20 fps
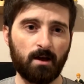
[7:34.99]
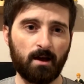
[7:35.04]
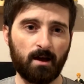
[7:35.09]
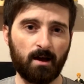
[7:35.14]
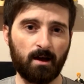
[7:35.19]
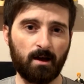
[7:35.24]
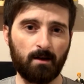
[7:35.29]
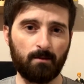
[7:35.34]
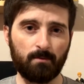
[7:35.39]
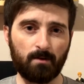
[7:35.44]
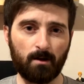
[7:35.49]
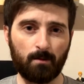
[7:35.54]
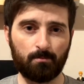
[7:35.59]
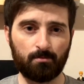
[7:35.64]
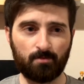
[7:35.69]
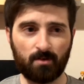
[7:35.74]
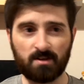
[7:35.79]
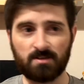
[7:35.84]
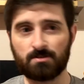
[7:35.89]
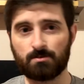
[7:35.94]
a
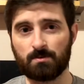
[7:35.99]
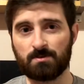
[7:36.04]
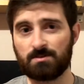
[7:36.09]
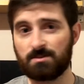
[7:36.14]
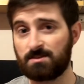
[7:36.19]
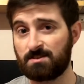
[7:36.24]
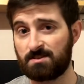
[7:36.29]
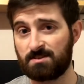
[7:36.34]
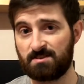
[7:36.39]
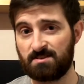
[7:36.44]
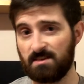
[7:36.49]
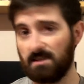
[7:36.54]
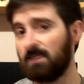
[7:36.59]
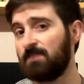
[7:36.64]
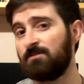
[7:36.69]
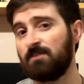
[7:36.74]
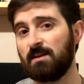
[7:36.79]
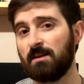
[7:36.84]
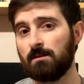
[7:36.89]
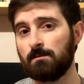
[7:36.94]
price which it's still
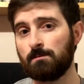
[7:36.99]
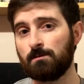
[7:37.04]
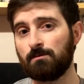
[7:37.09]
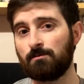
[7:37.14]
available